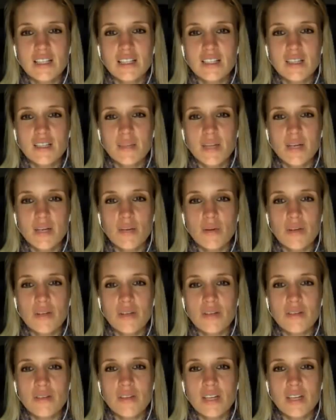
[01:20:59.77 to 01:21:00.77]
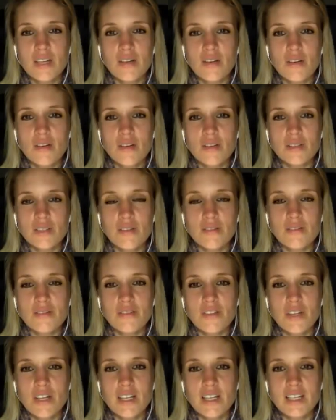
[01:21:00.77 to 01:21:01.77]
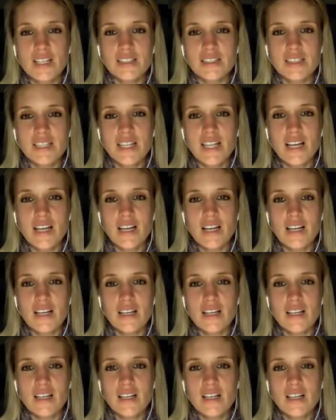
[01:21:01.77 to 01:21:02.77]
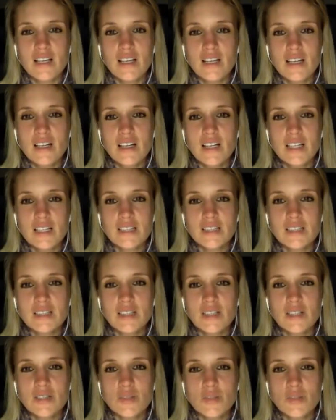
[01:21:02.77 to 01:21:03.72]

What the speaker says: No matter what you think or don't think, it's there. And it's a total